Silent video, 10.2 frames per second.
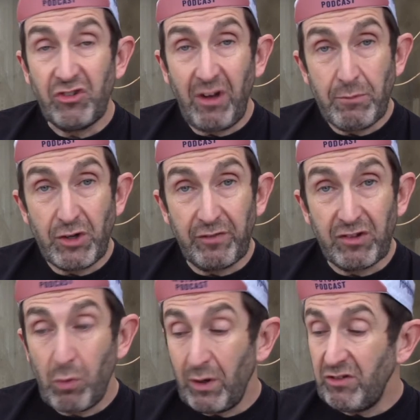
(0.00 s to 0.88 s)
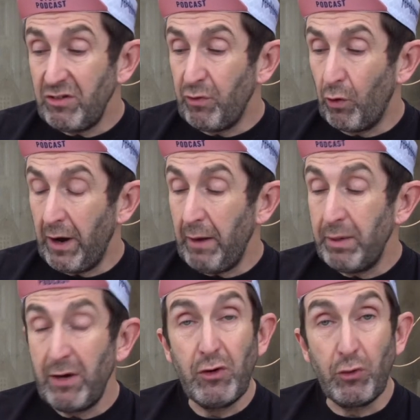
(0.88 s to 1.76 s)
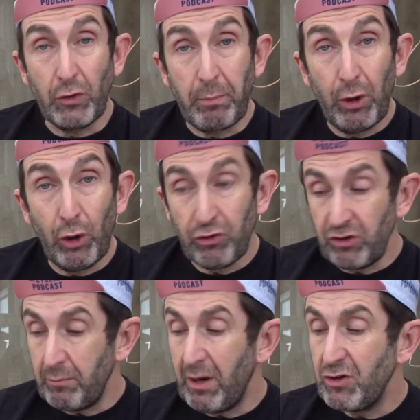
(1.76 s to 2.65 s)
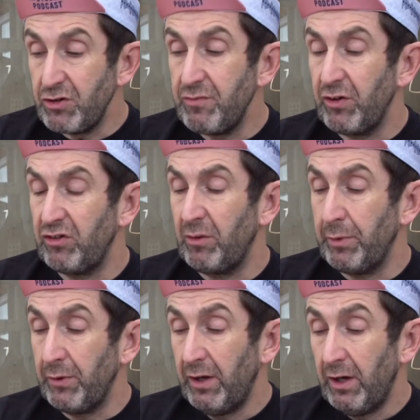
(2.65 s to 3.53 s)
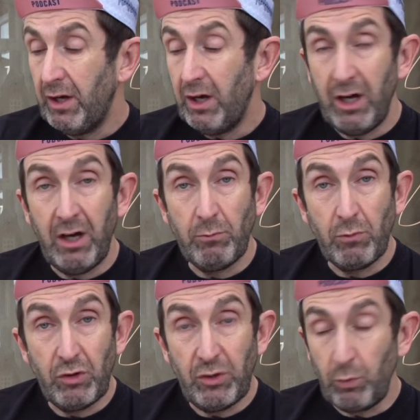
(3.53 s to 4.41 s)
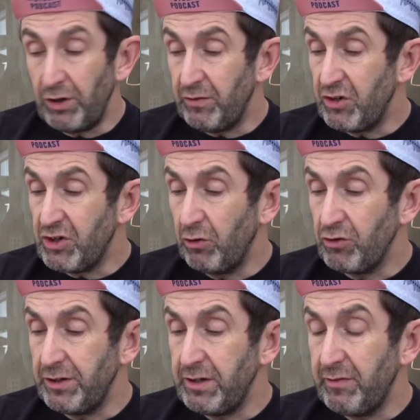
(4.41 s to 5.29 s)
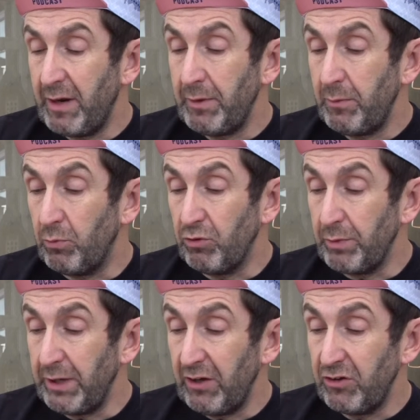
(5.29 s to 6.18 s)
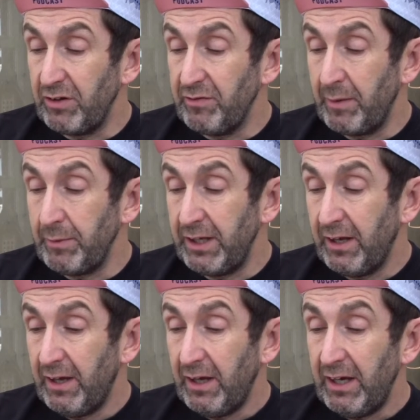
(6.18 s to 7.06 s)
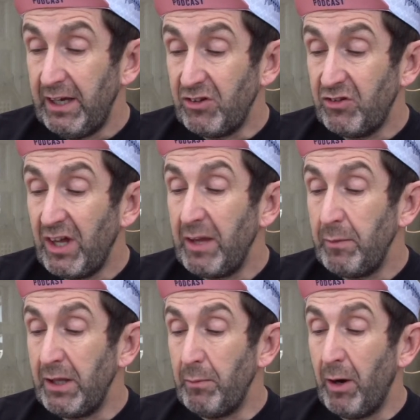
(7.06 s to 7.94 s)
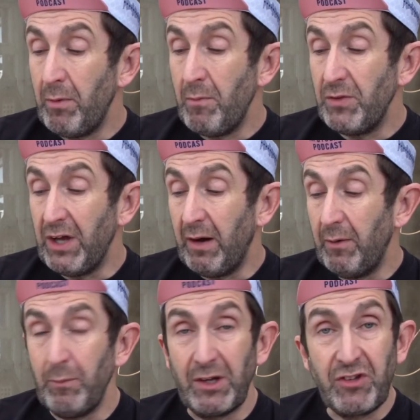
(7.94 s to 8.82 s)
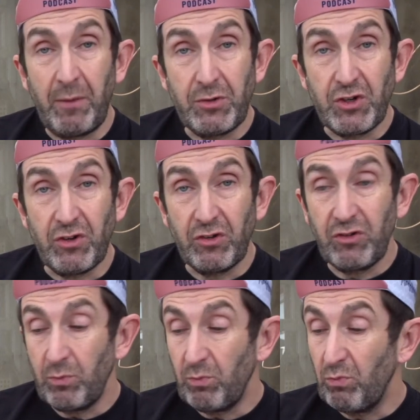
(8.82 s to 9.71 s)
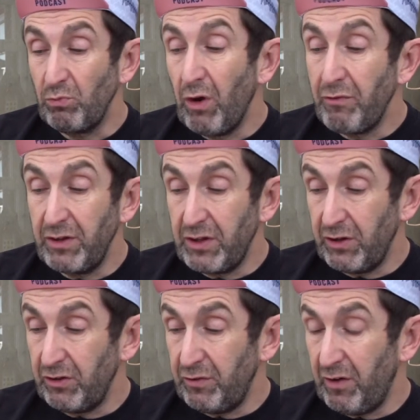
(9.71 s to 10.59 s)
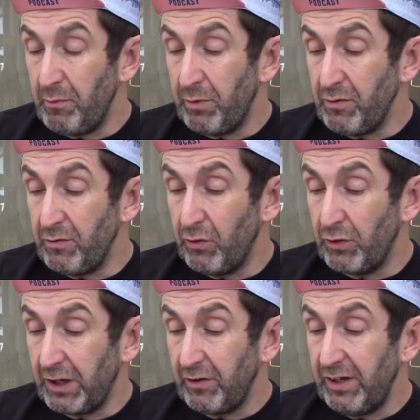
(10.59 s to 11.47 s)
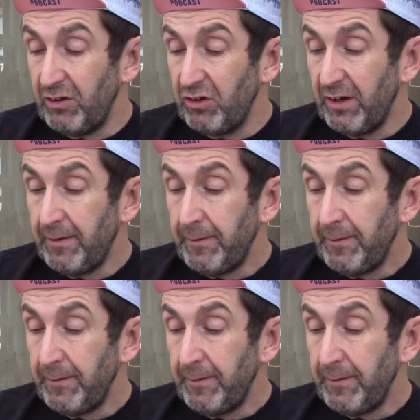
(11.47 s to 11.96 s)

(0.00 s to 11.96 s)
temperature of a 24 hour period or the person you're measuring, for example, um, one of your children in your family, somebody else in the family. It's telling me at the moment that my temperature is roughly 35.4 degrees.